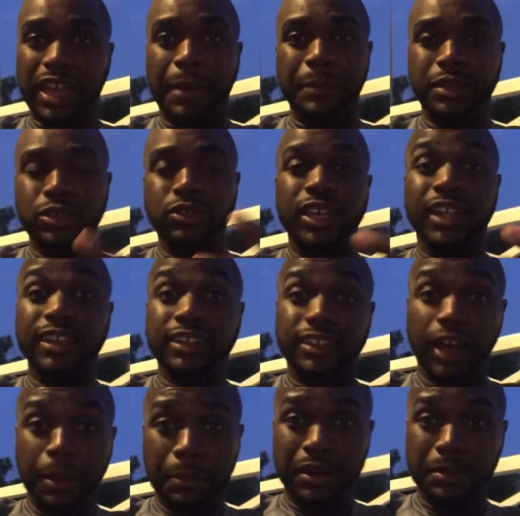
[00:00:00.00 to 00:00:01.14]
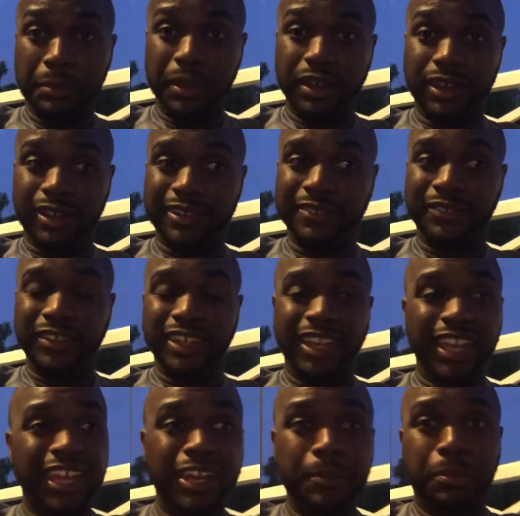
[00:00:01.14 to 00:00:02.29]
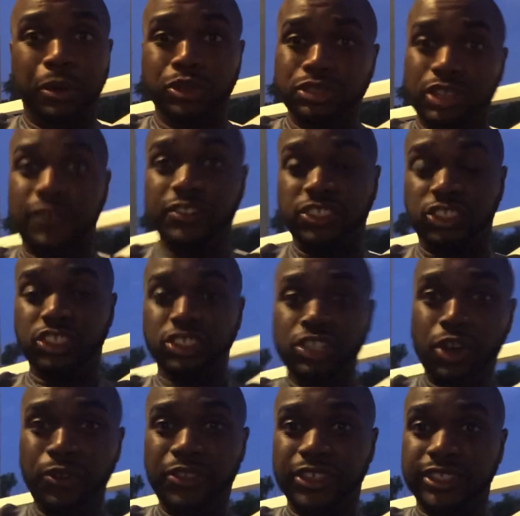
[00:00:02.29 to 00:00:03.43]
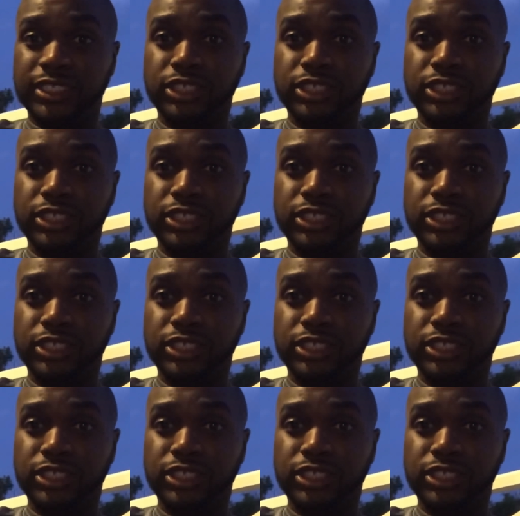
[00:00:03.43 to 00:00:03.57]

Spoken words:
I mean, you get double the mail, and the post office should know this.